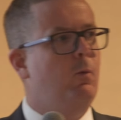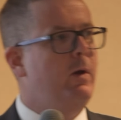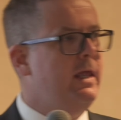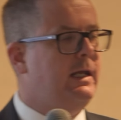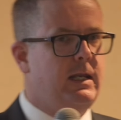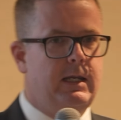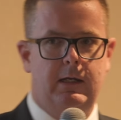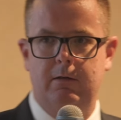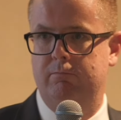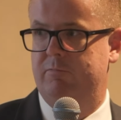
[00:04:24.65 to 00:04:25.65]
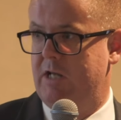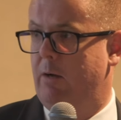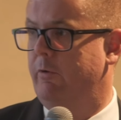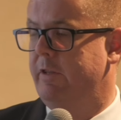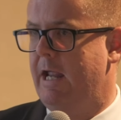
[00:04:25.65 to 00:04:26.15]
when they're getting
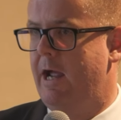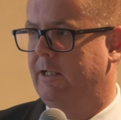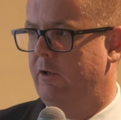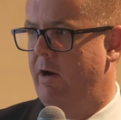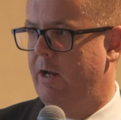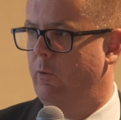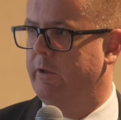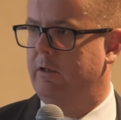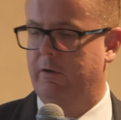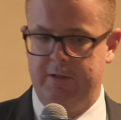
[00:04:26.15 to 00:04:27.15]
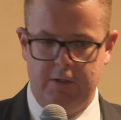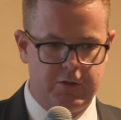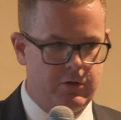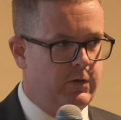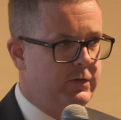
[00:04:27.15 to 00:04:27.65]
double the hourly rate working on the
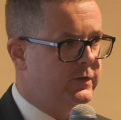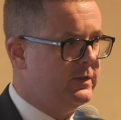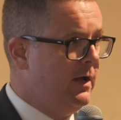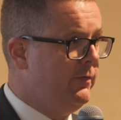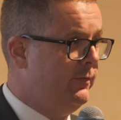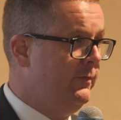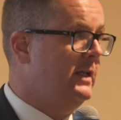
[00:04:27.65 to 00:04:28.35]
insurance stuff,